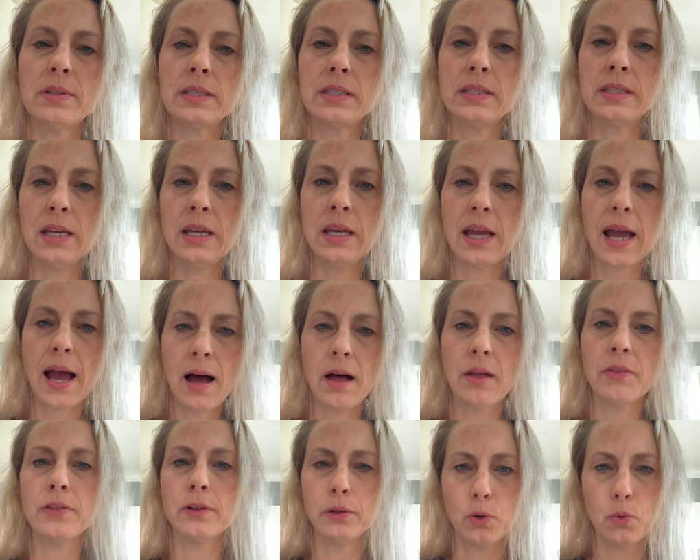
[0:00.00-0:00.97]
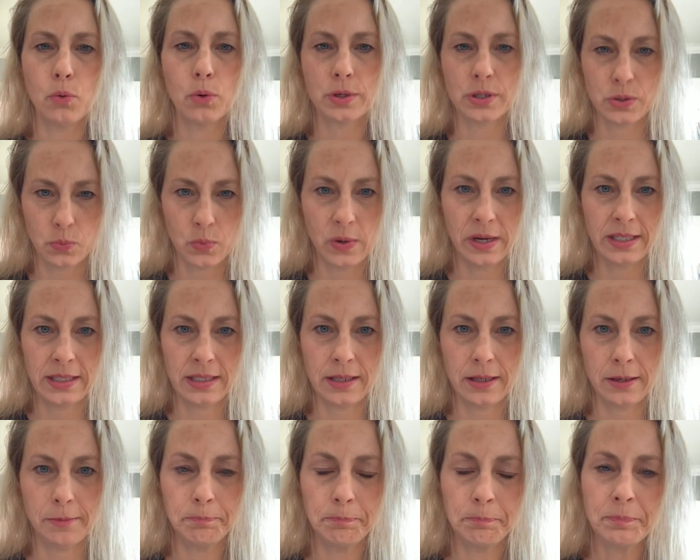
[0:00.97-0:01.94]
seek out the Lord's
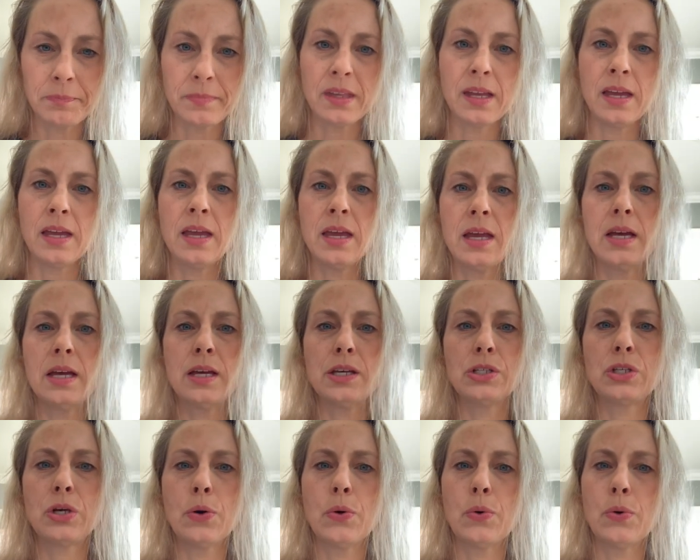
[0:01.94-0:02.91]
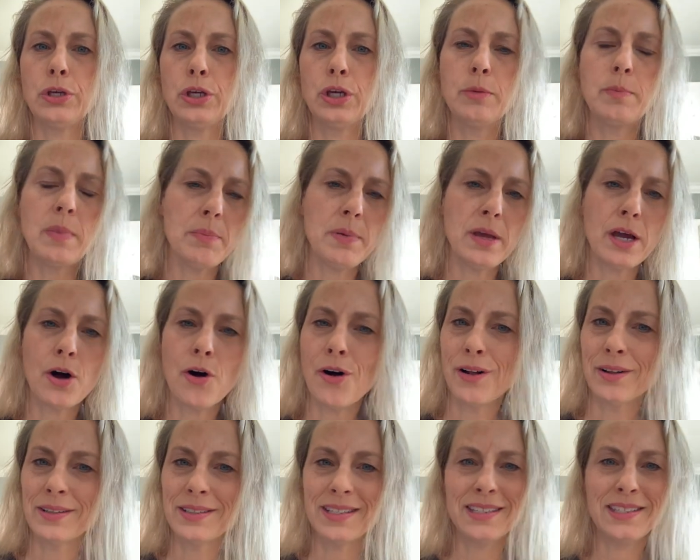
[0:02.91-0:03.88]
wisdom. So you may be
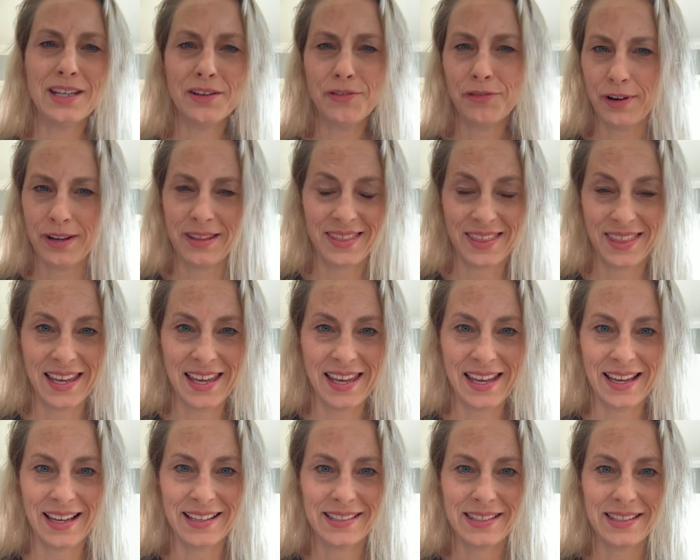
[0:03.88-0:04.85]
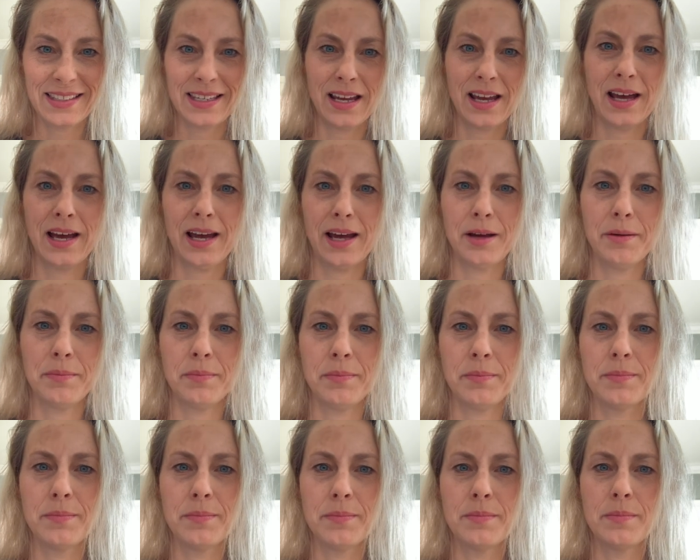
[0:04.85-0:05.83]
called to different things,
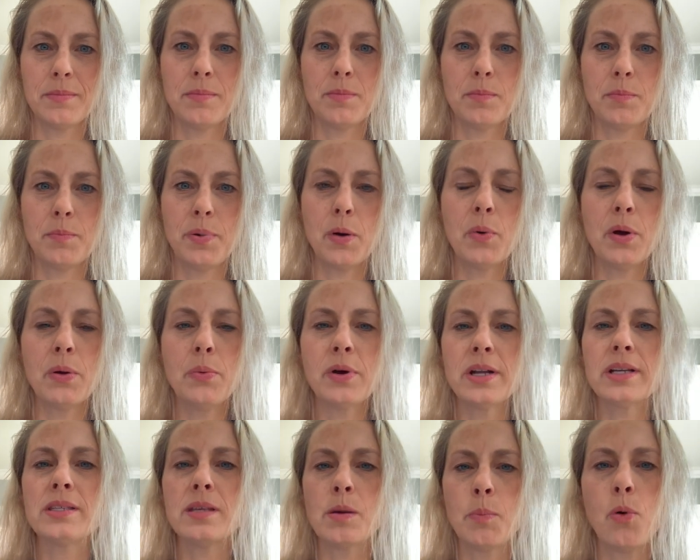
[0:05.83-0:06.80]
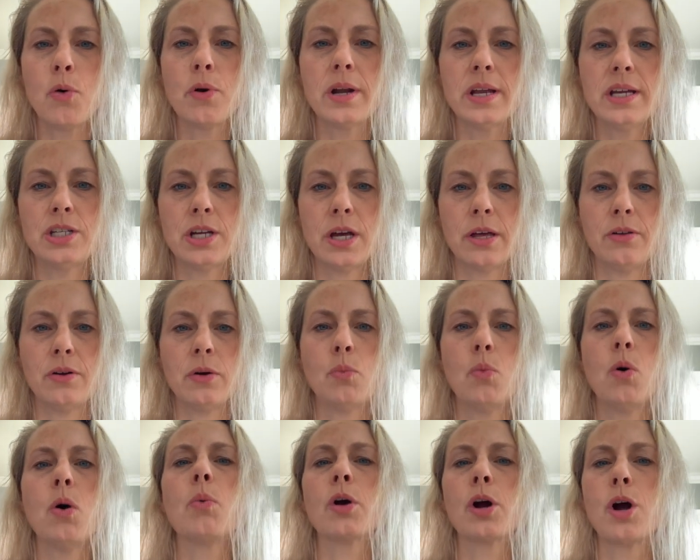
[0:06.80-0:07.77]
but we want to support each other in
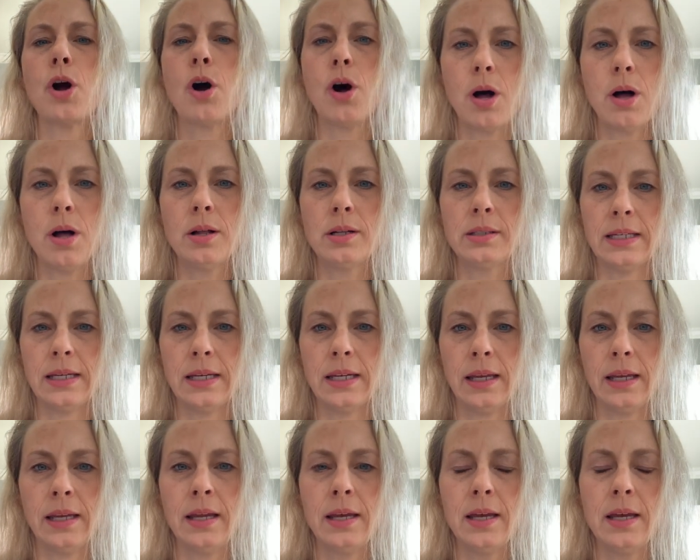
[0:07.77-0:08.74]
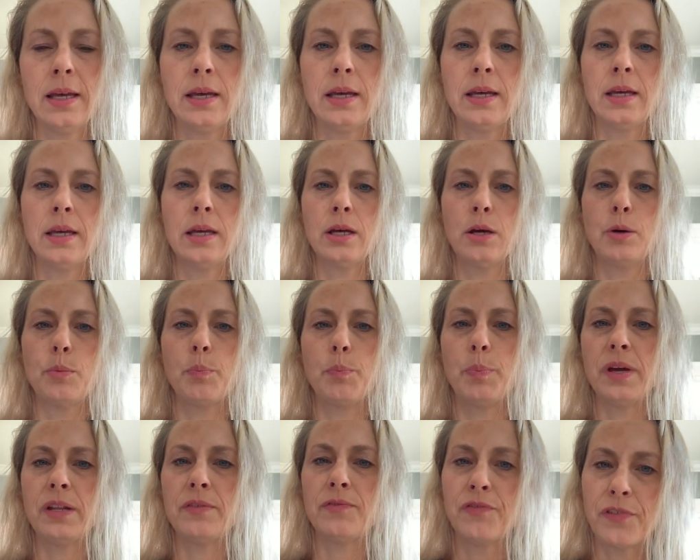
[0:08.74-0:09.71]
what we're called in.
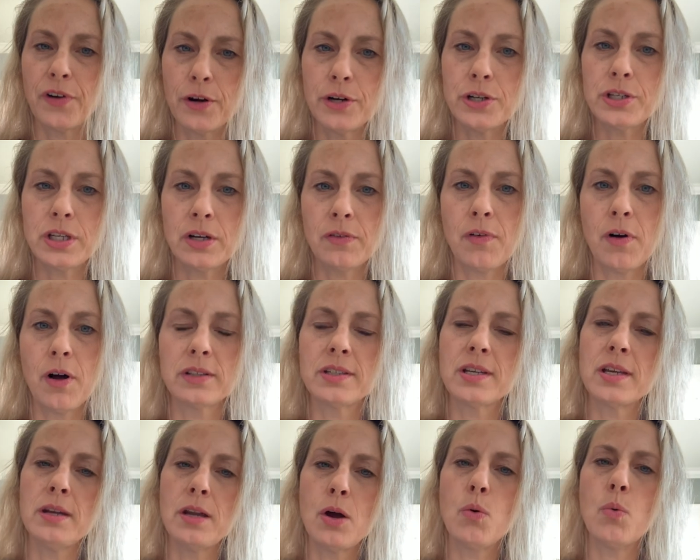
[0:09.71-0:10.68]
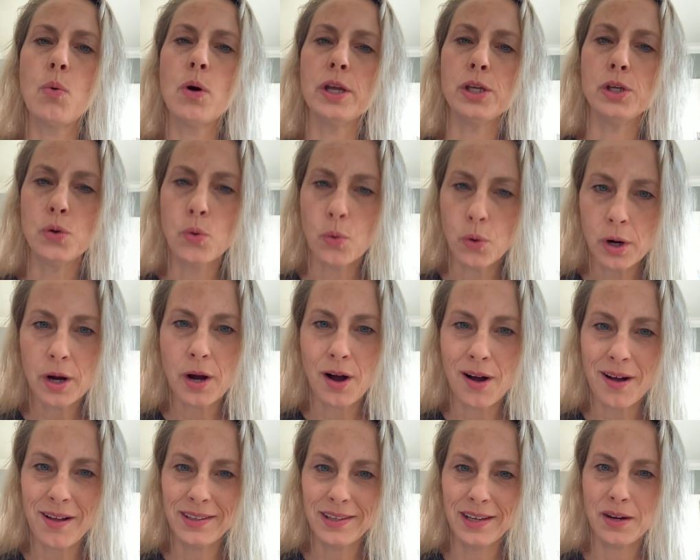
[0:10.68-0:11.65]
But first of all, to know what you're
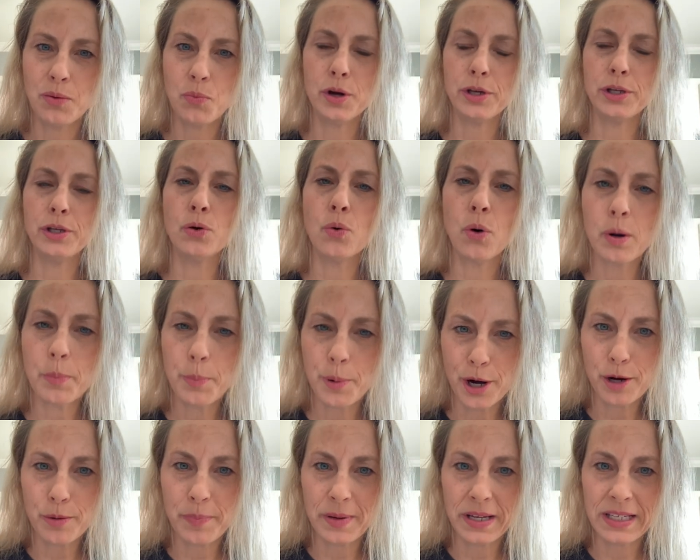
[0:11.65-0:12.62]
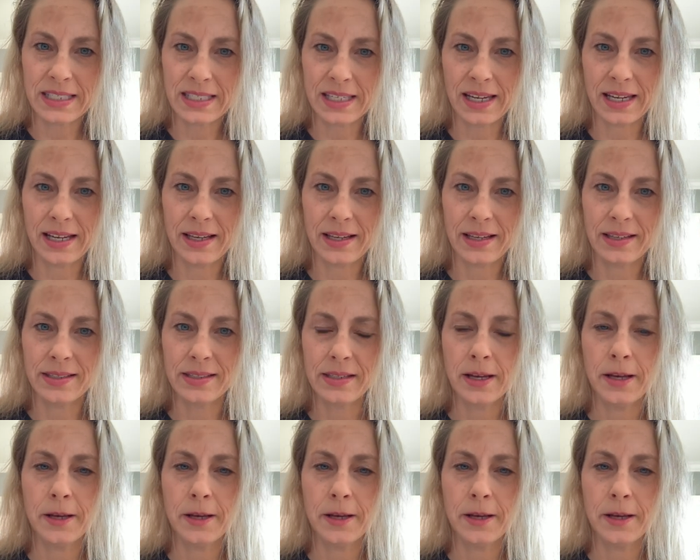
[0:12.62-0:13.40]
called in and what your purpose is,